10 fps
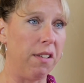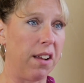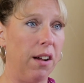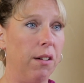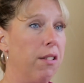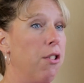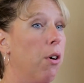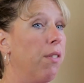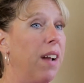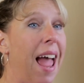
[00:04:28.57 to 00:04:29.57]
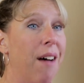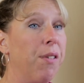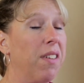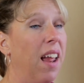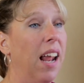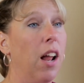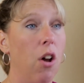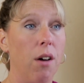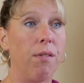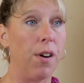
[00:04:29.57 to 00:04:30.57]
skills to know if a calf was getting
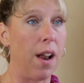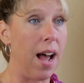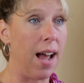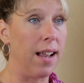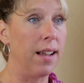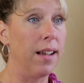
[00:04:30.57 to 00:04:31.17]
enough or not